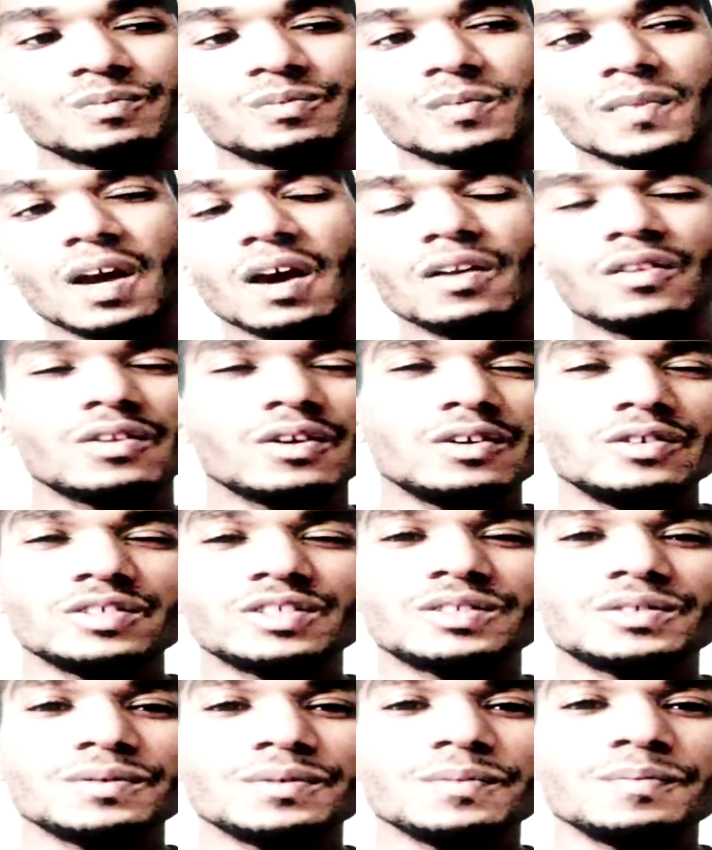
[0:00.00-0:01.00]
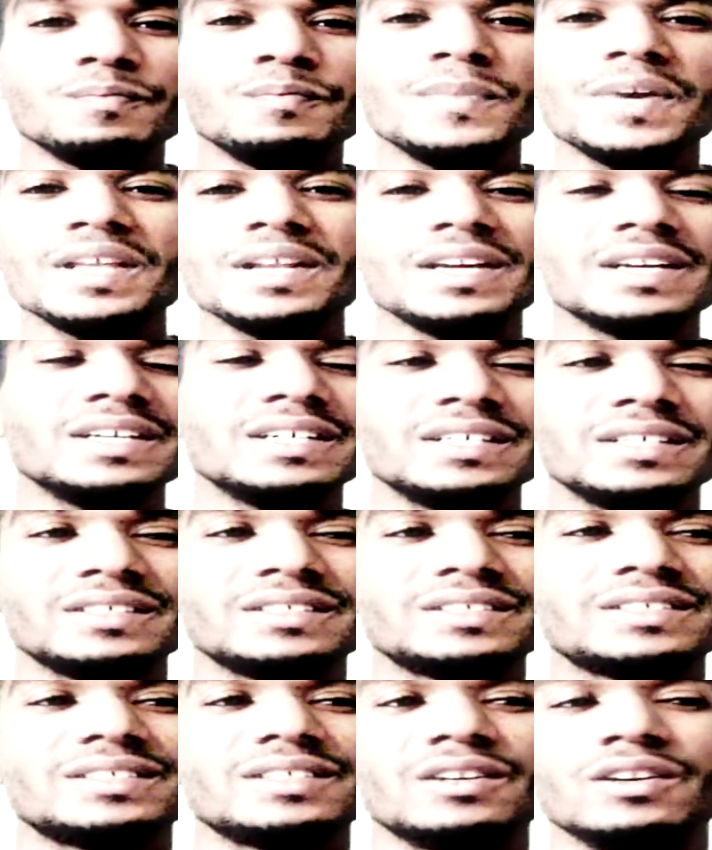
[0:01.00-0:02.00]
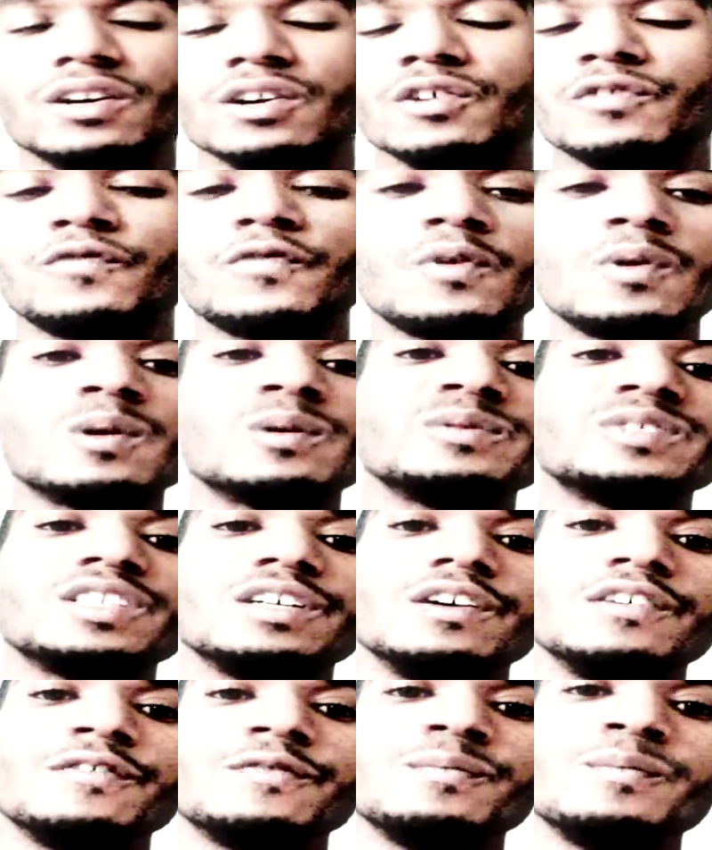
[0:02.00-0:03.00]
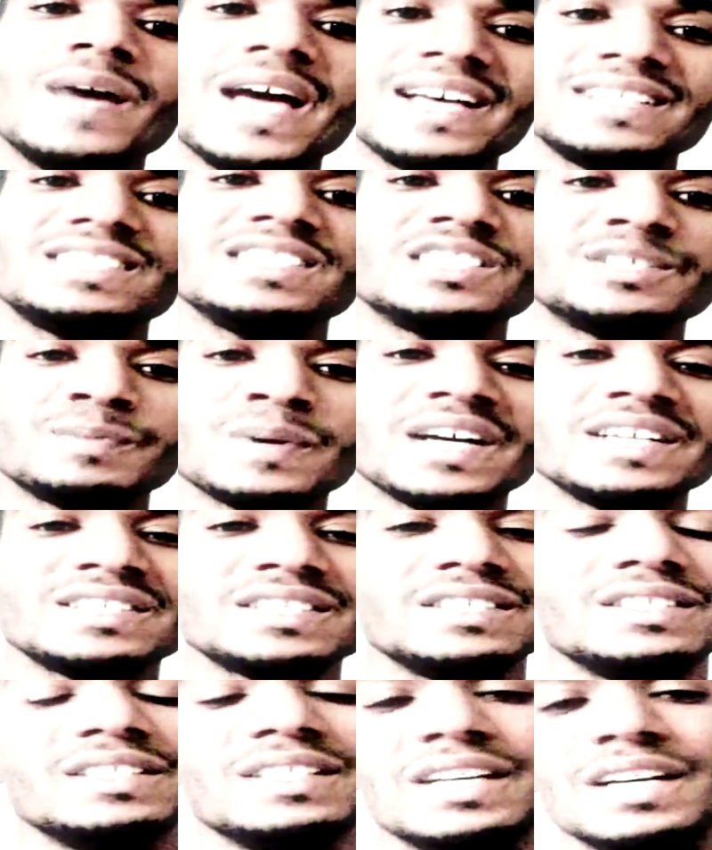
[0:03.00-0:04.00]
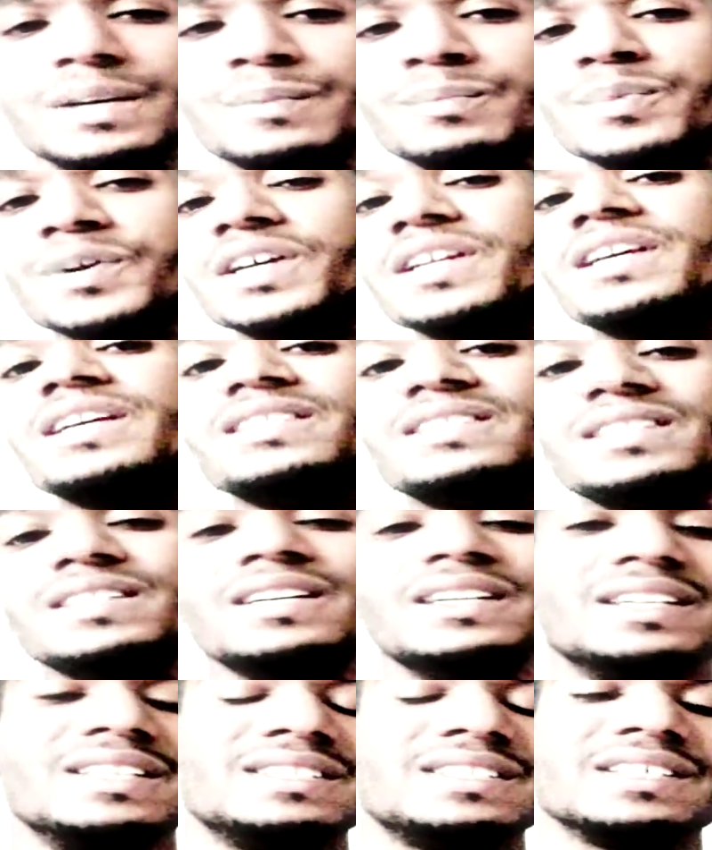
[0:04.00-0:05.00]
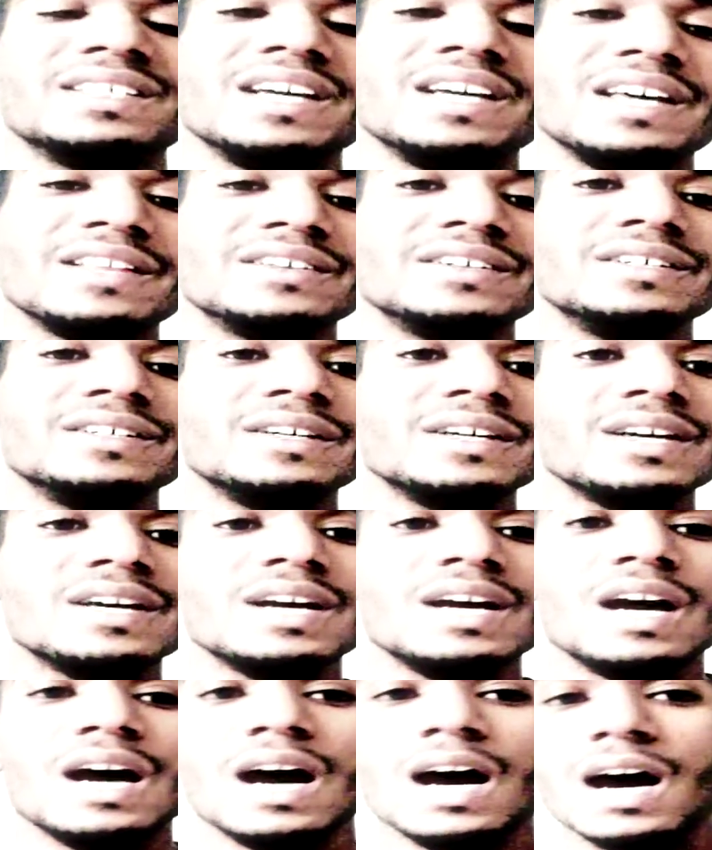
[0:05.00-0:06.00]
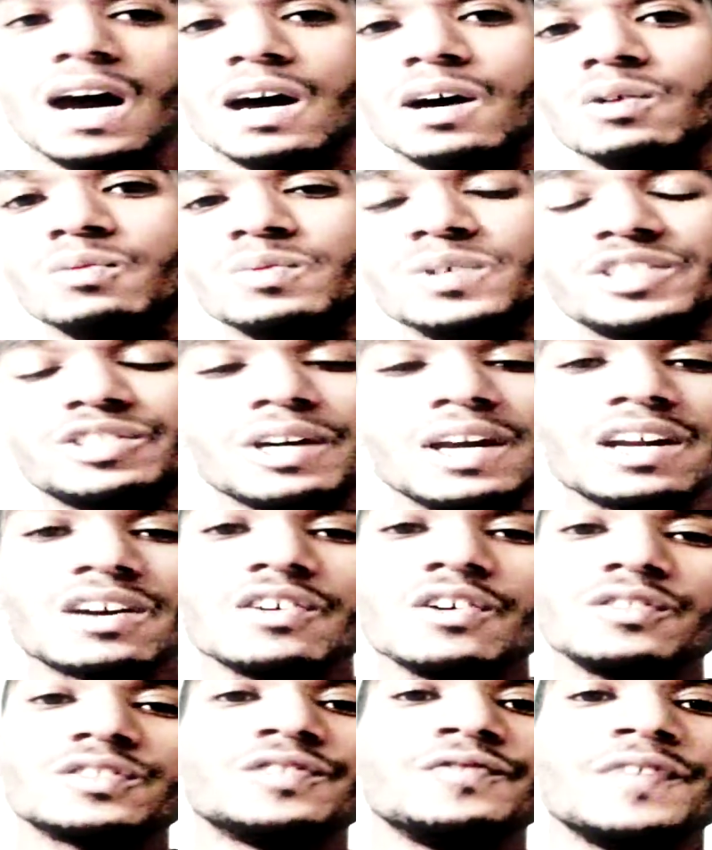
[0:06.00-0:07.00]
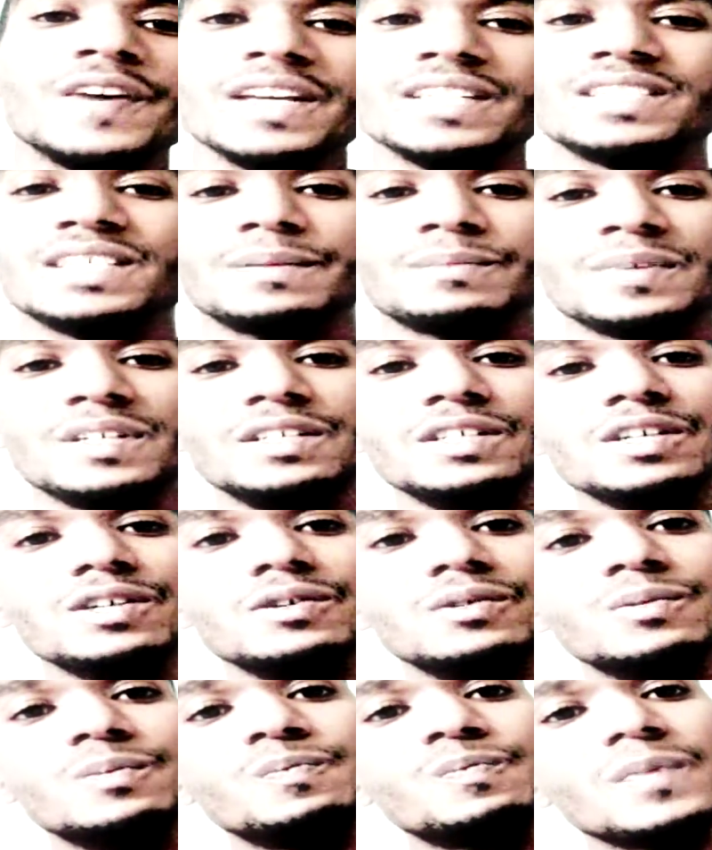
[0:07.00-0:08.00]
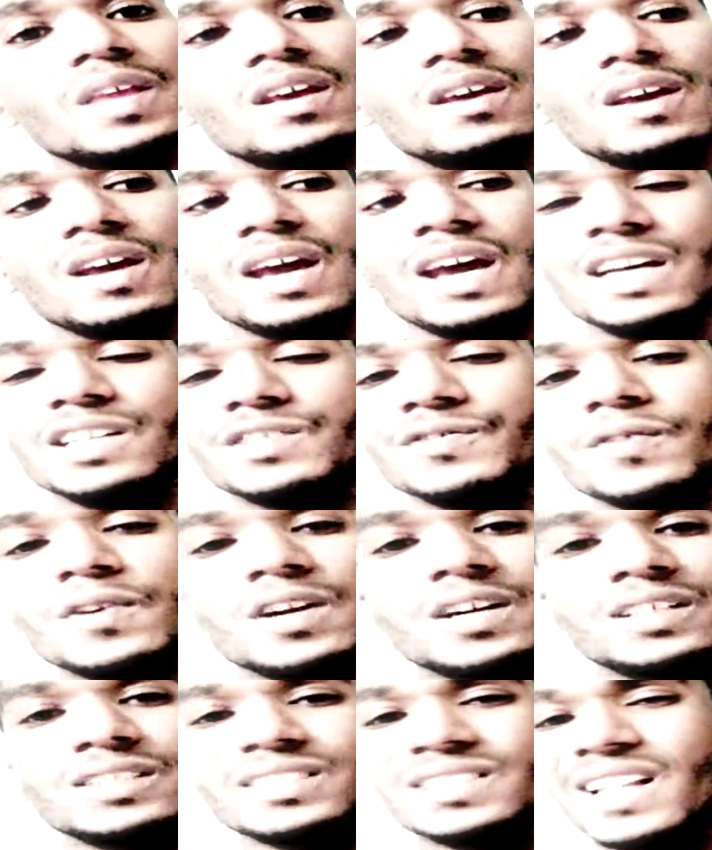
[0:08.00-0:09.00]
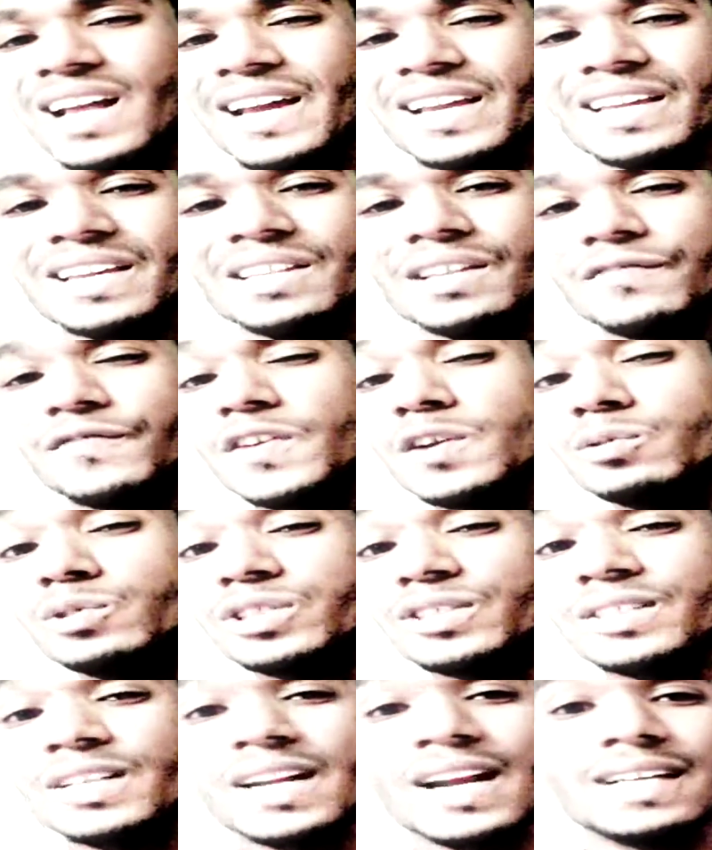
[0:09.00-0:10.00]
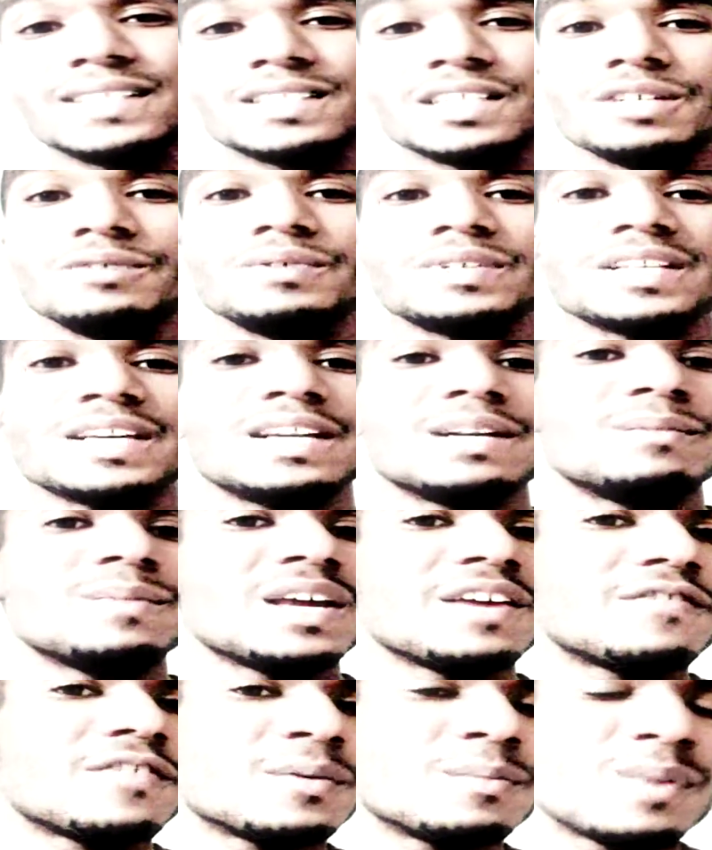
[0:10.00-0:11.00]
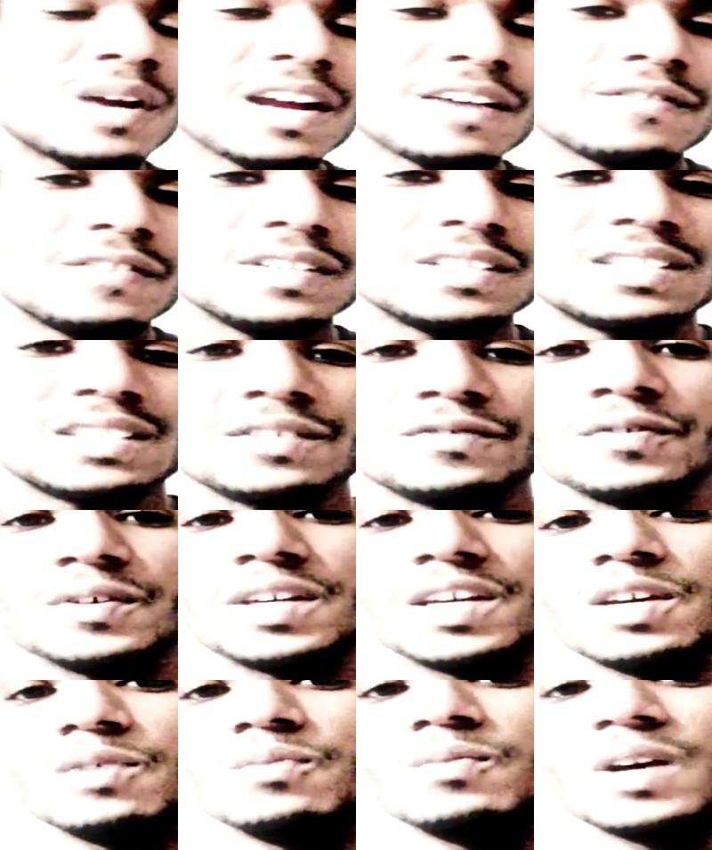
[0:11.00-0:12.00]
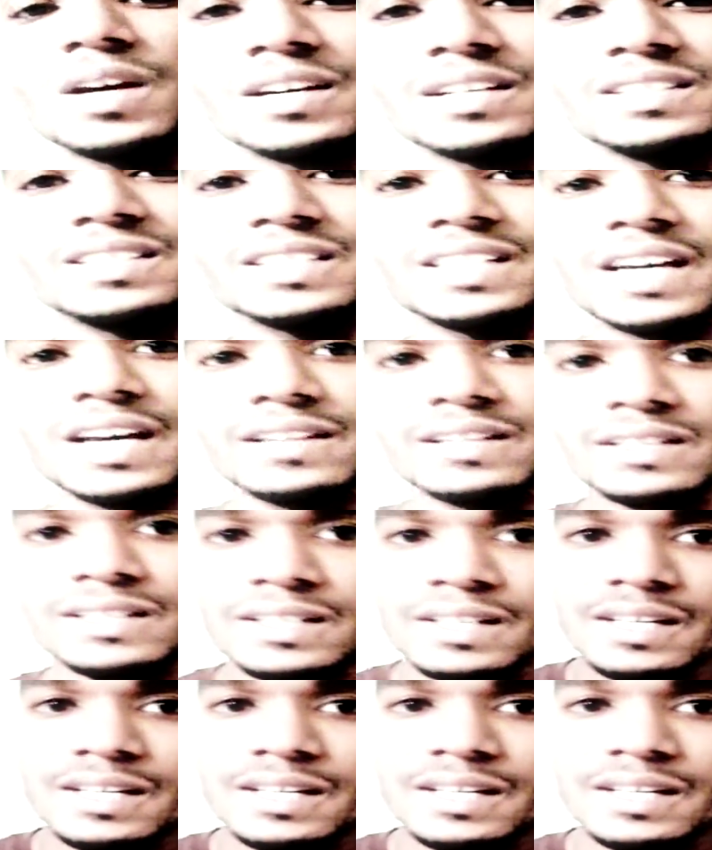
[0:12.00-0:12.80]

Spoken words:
all those medias or forms of mass expression and bringing it in together. We're trying to cultivate something new. As far as like in the future that I see with anime for breakfast, if we keep working together,